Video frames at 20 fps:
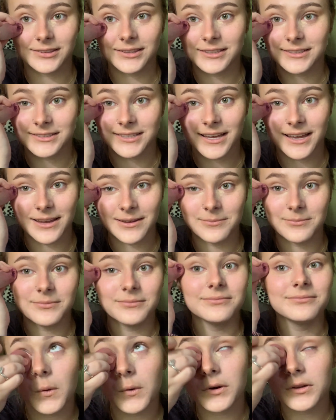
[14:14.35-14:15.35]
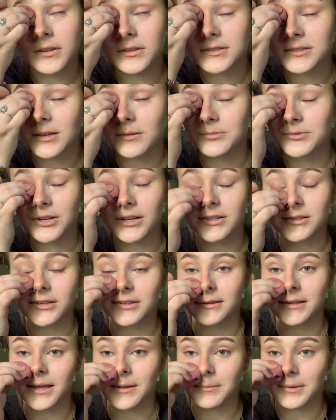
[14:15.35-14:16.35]
the time or the subject
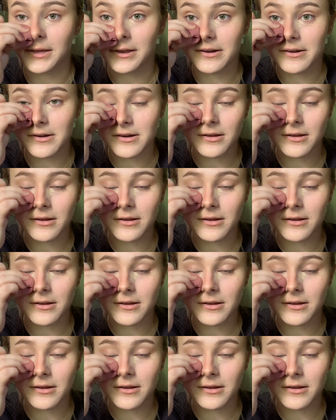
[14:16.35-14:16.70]
on that matter.